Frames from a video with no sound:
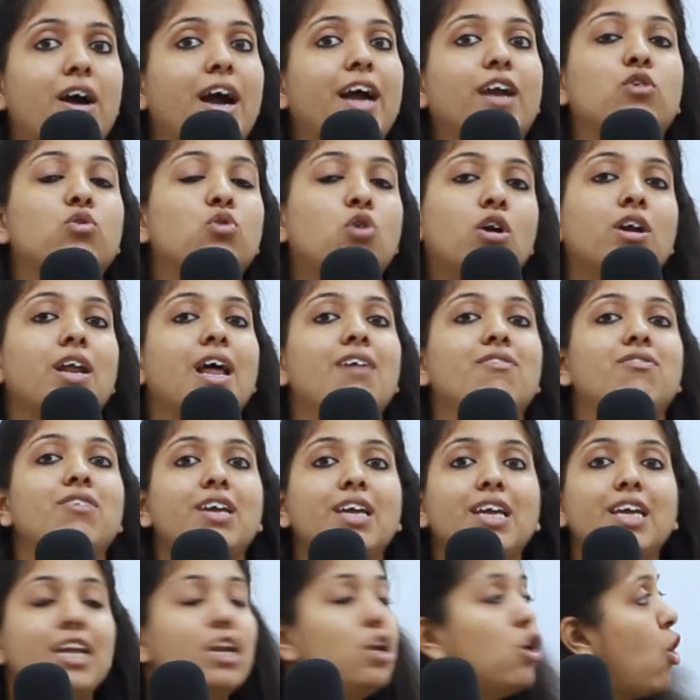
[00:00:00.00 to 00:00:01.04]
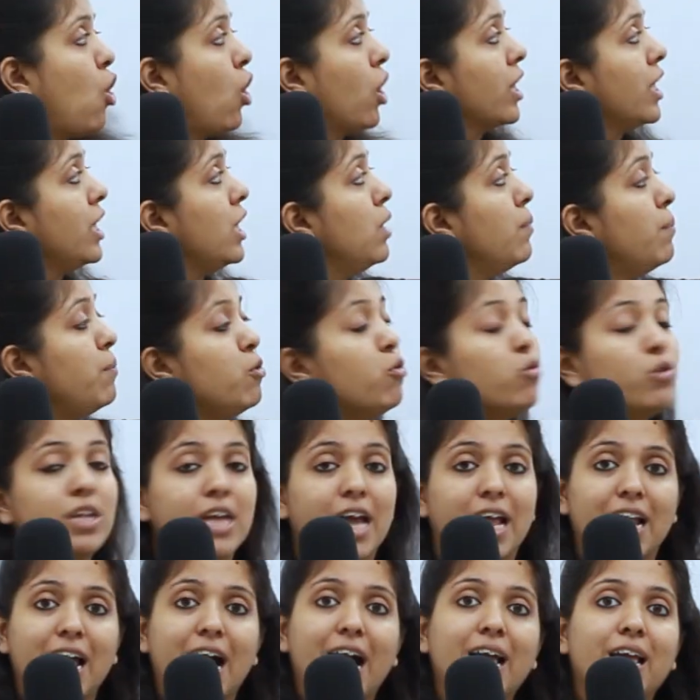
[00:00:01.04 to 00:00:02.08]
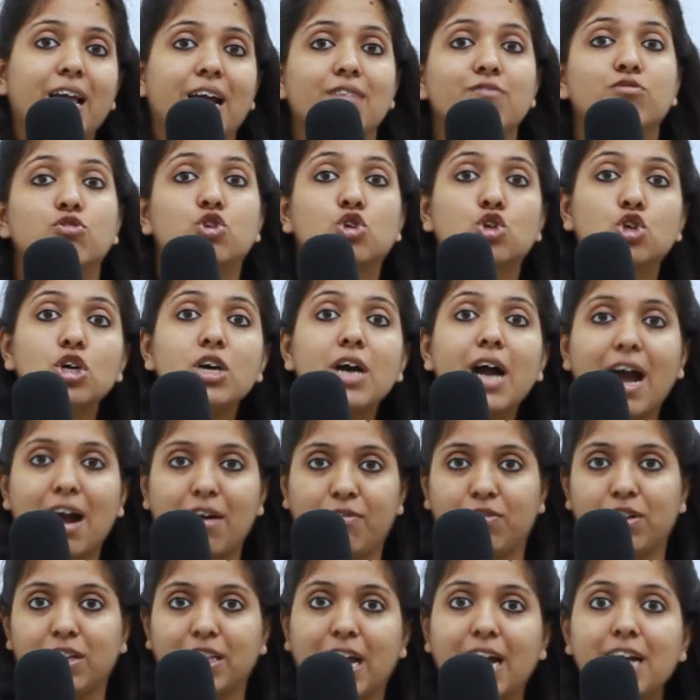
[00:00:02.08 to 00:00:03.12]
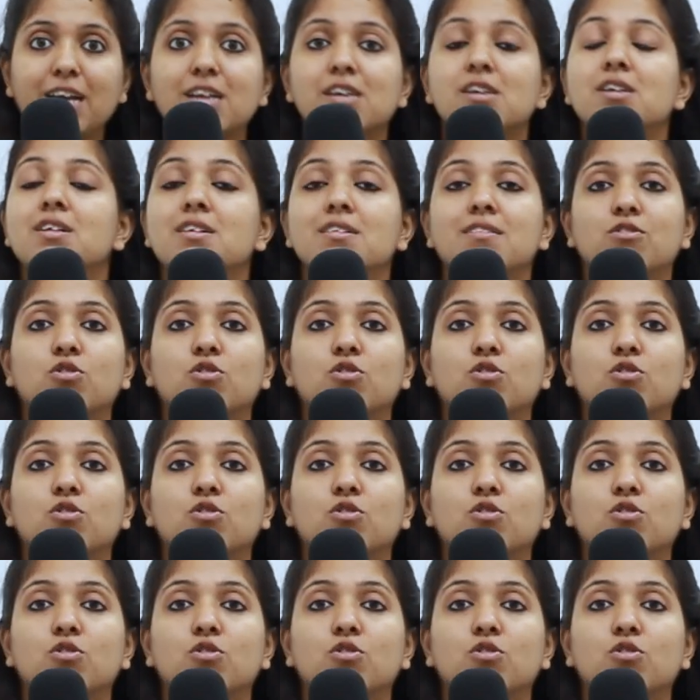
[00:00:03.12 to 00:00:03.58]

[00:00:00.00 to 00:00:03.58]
I do not have il or il plurial. I have je after that.